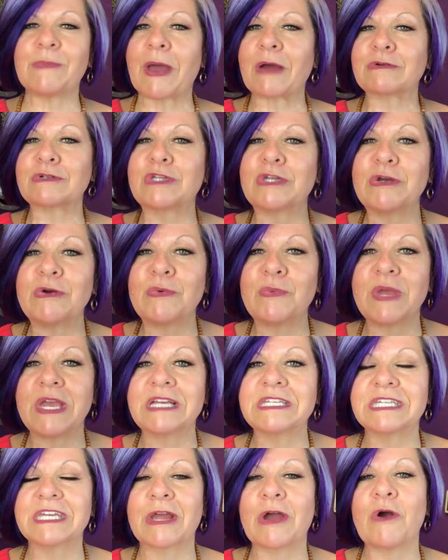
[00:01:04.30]
about 2
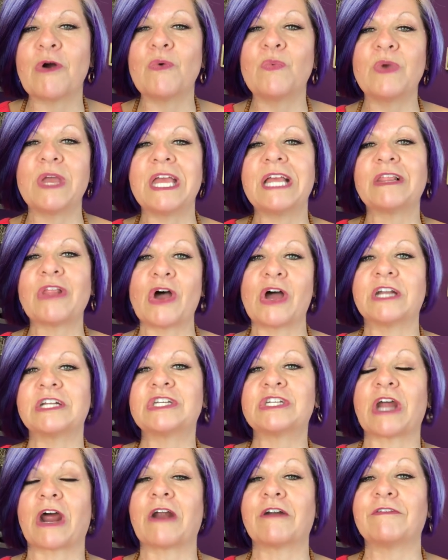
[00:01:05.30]
weeks ago, we
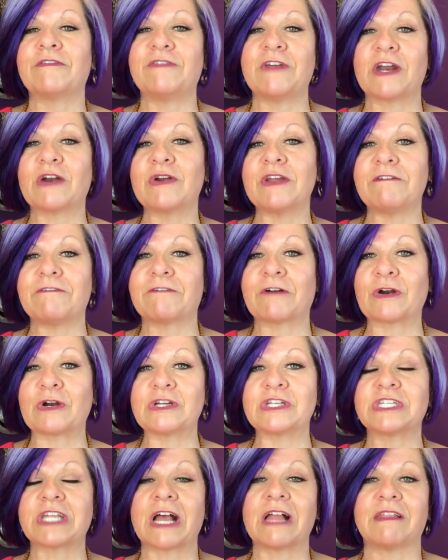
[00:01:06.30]
launched our very
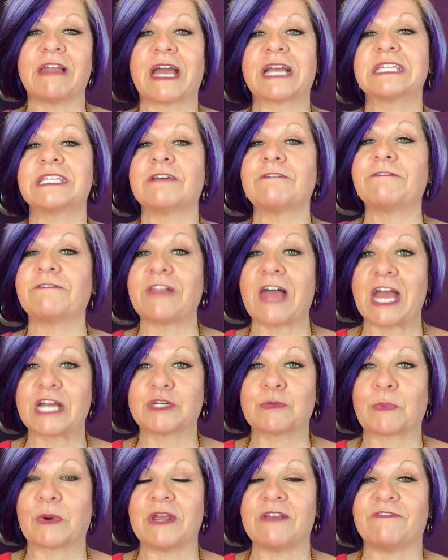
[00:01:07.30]
first Alexa
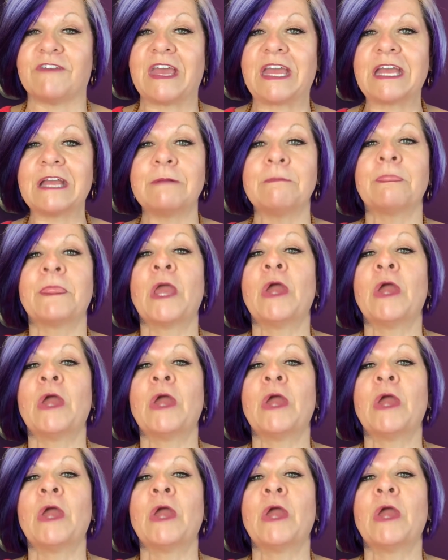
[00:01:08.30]
flash briefing,